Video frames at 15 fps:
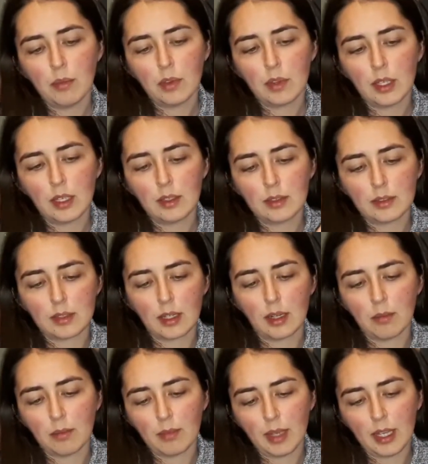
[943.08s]
things that I
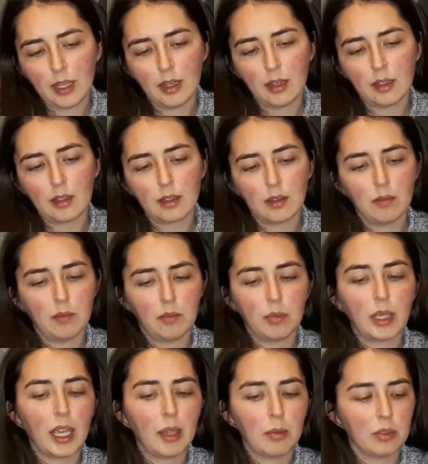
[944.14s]
might
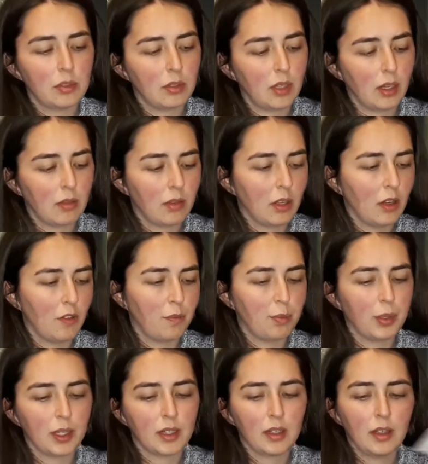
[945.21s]
be able to get rid of,
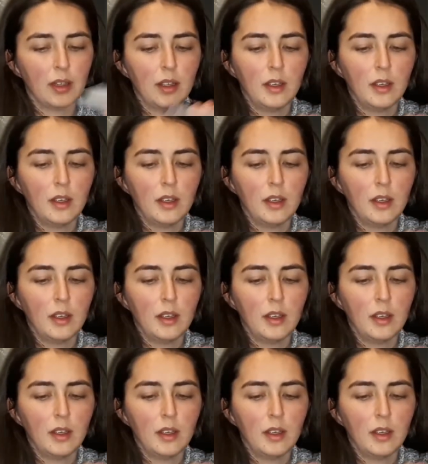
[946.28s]
but